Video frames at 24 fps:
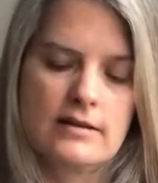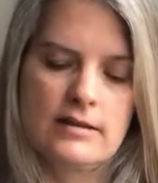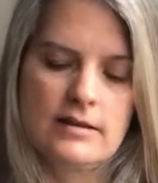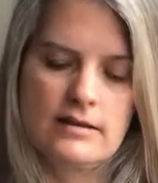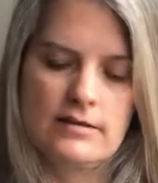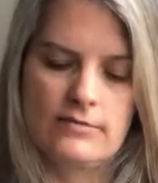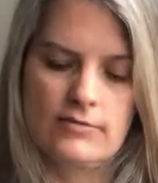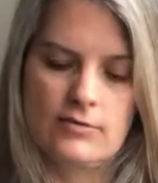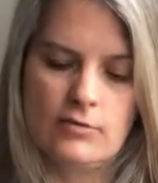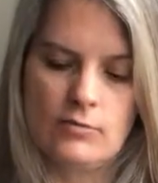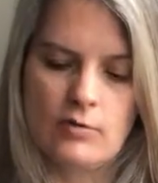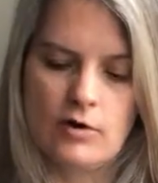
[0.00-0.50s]

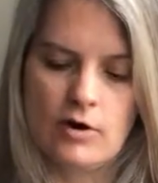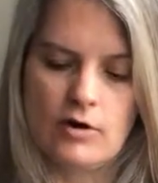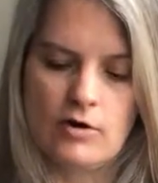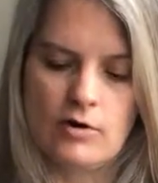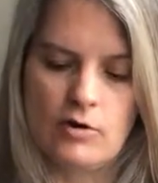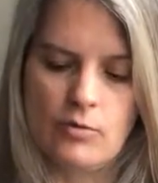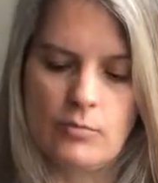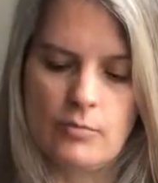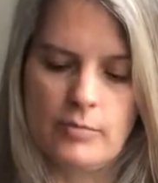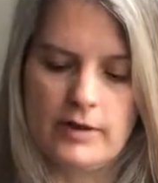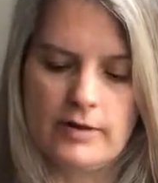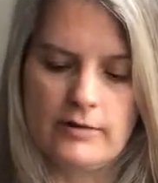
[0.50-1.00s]
if you are
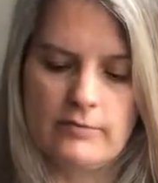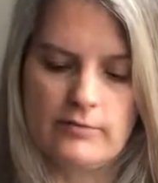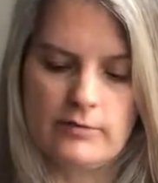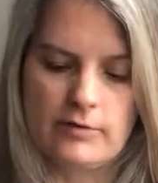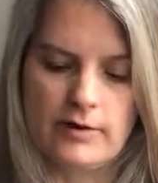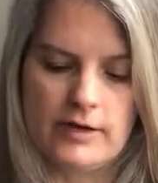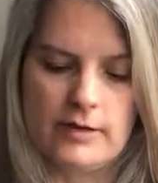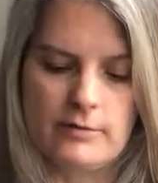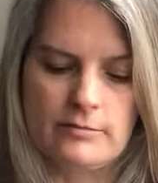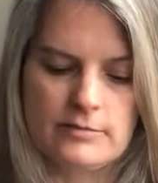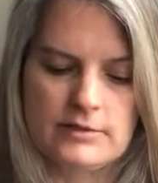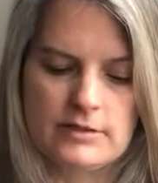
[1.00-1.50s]
hoping for
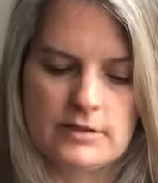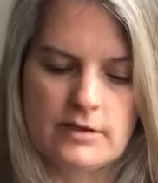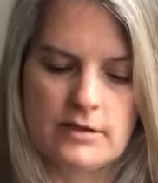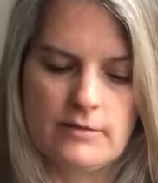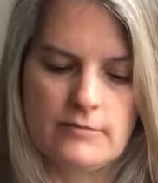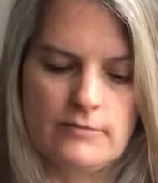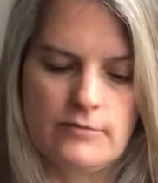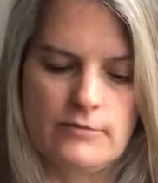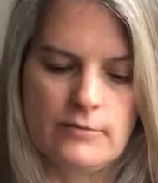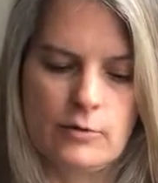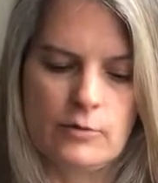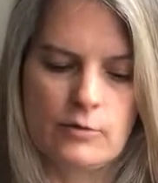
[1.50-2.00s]
him to
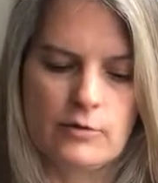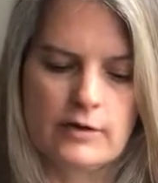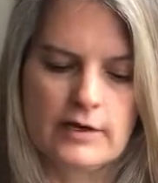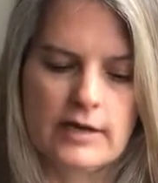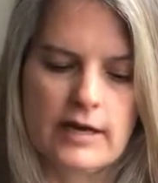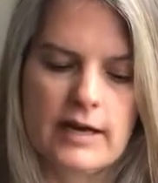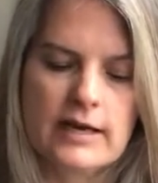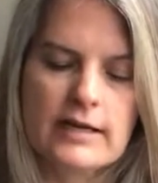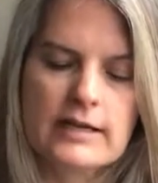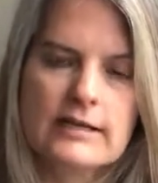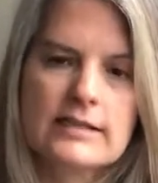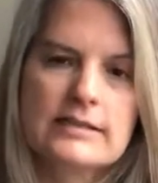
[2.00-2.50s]
come forward
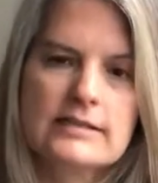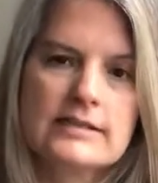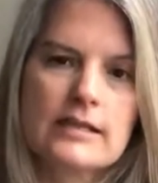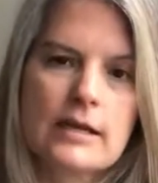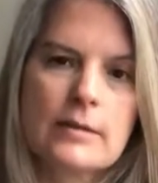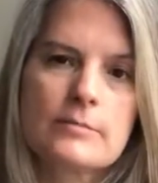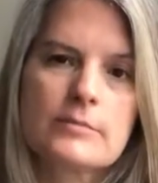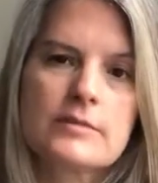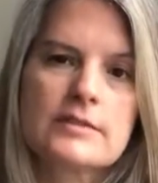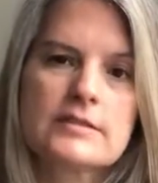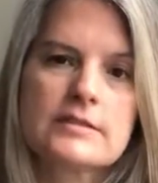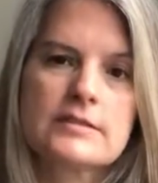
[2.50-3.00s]
and
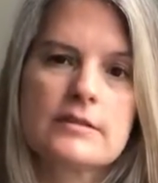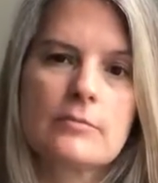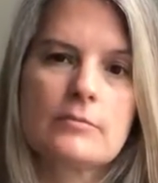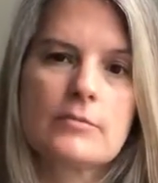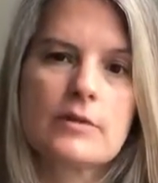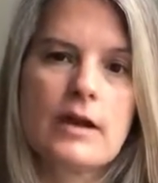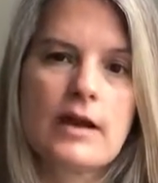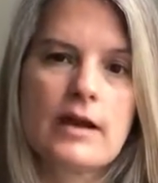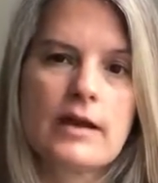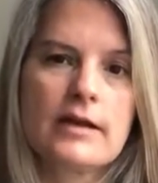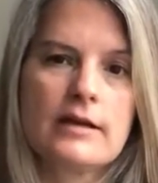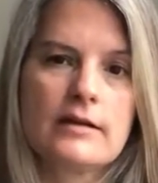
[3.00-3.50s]
accept some
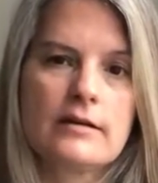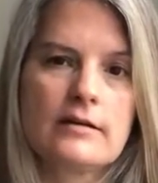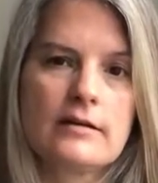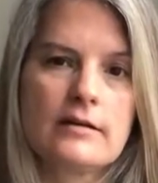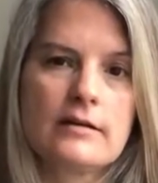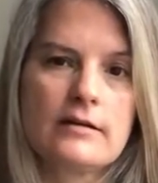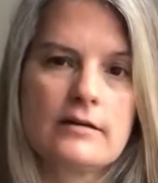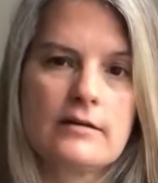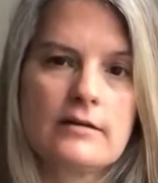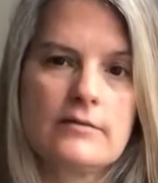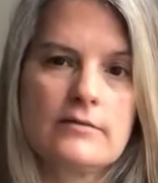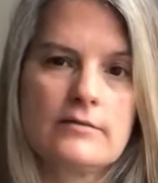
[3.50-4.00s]
kind
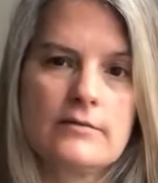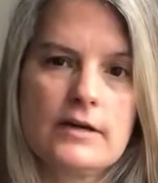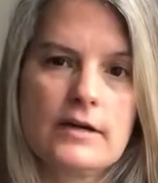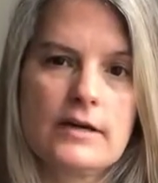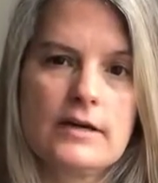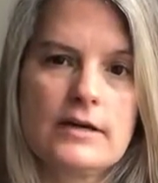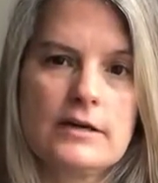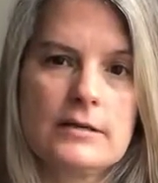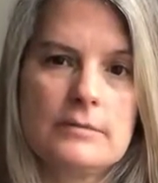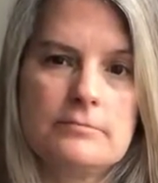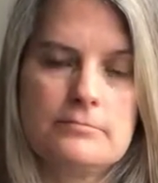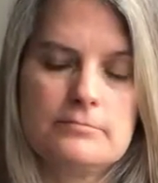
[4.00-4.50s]
of
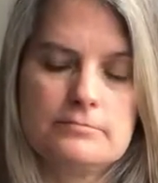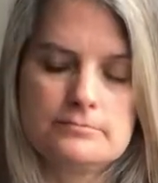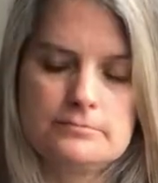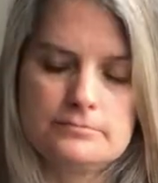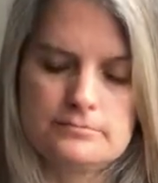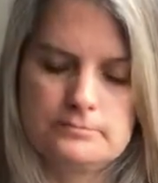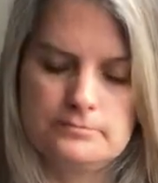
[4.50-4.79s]
um,